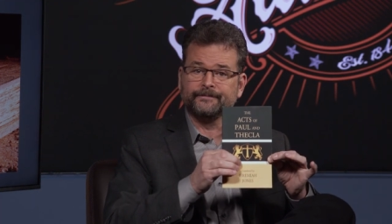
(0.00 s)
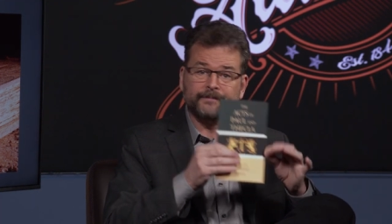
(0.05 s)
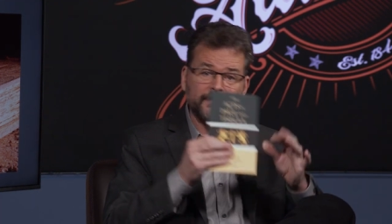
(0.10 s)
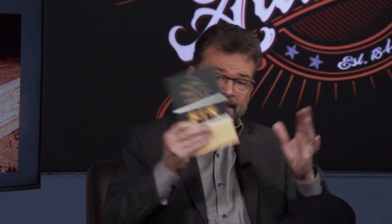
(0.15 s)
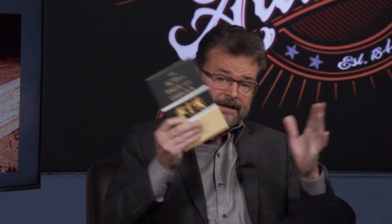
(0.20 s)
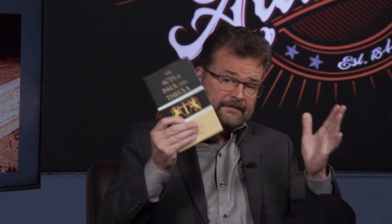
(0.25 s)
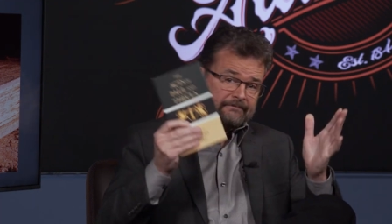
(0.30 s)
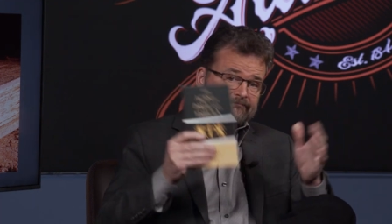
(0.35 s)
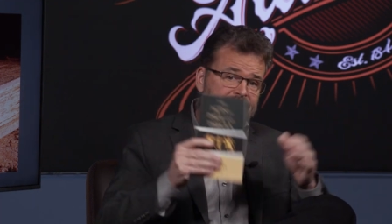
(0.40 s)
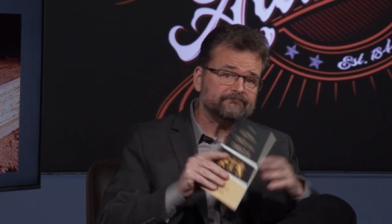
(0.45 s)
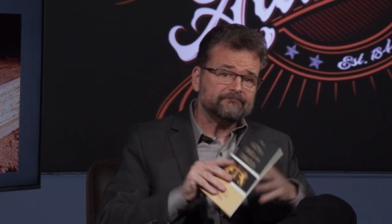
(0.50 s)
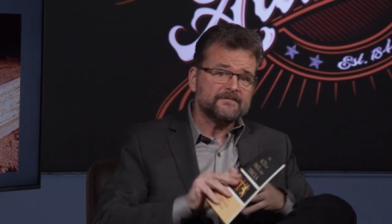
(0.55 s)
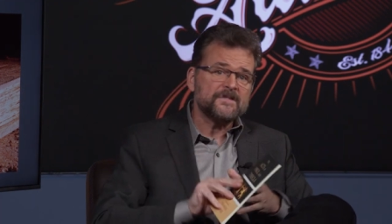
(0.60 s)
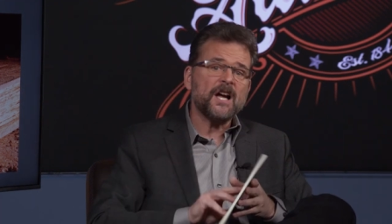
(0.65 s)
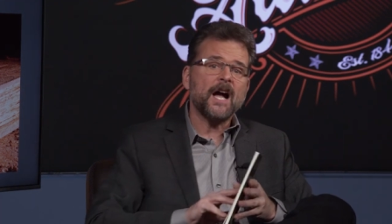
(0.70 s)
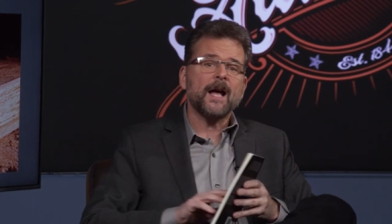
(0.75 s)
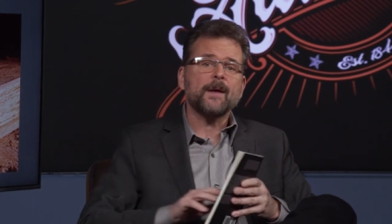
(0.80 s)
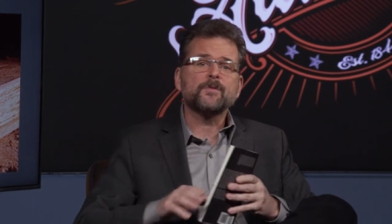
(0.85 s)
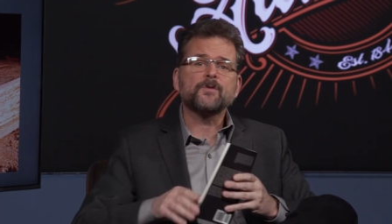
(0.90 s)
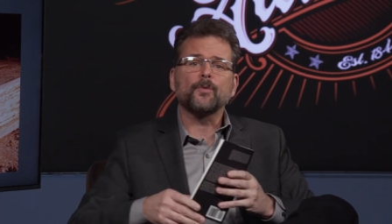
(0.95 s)
But
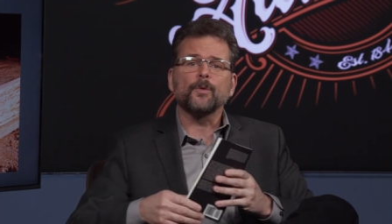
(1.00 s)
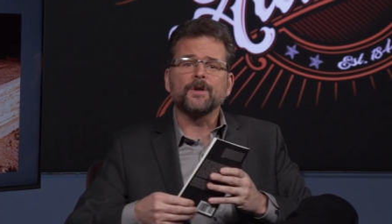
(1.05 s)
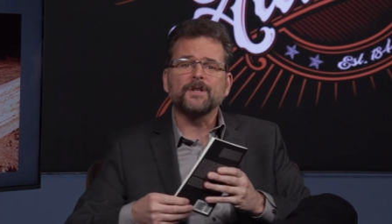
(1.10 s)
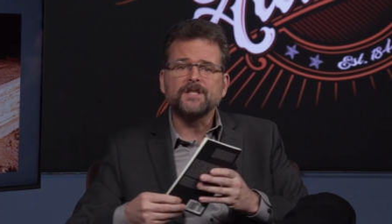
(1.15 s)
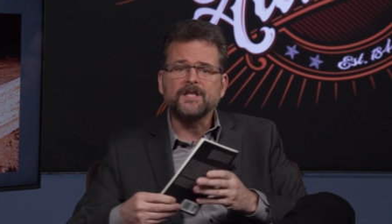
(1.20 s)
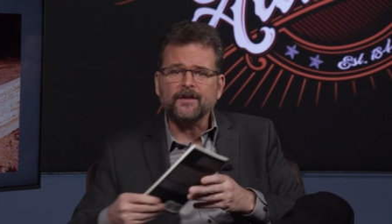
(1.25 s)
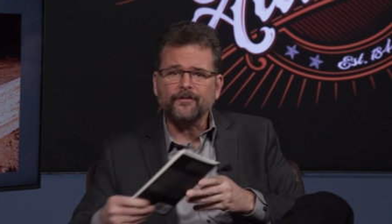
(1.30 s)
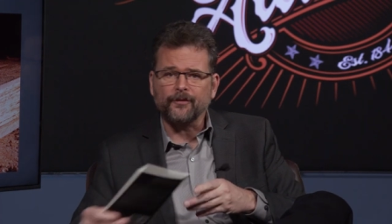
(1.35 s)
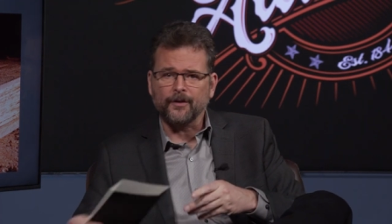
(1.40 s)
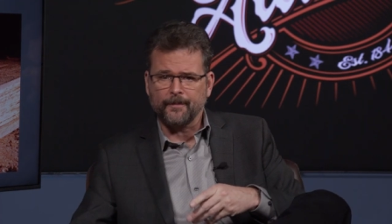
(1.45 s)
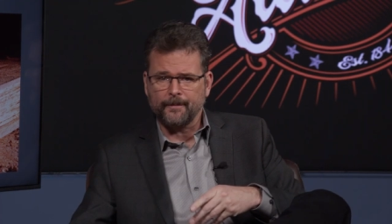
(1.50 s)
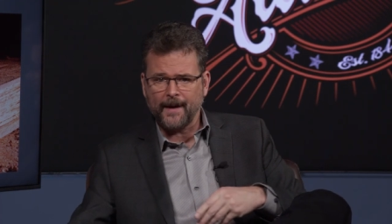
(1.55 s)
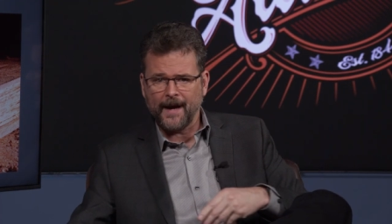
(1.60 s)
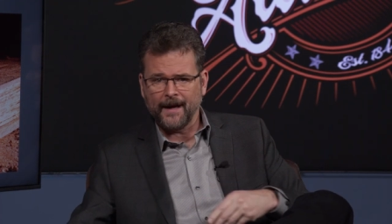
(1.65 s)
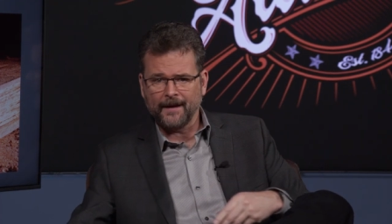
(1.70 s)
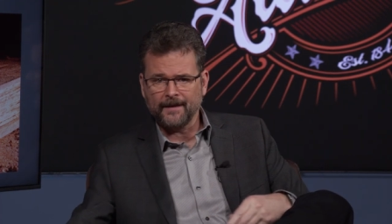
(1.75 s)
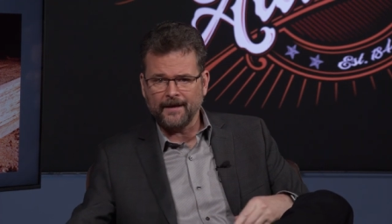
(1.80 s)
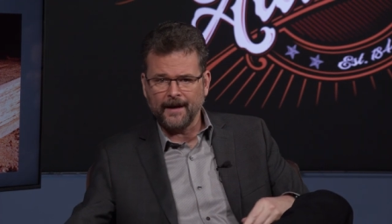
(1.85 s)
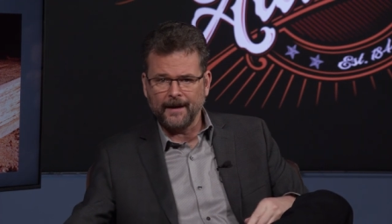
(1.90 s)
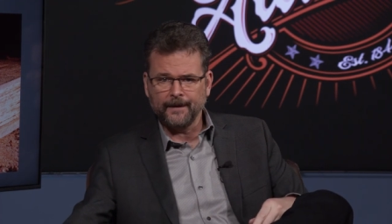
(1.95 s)
times were different
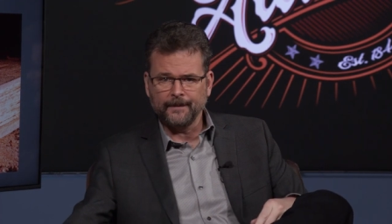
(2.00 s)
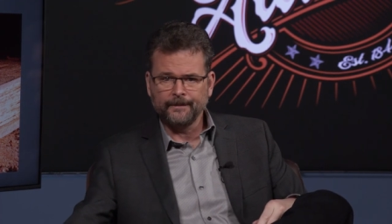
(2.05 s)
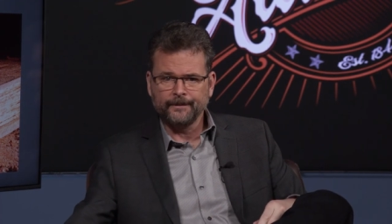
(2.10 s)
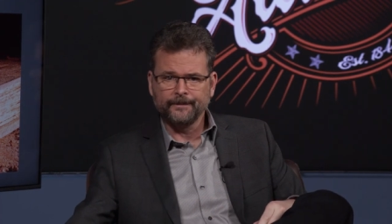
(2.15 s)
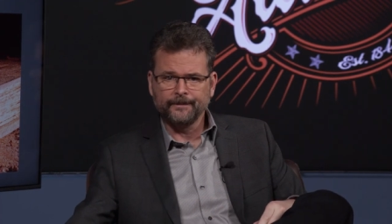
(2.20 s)
back then.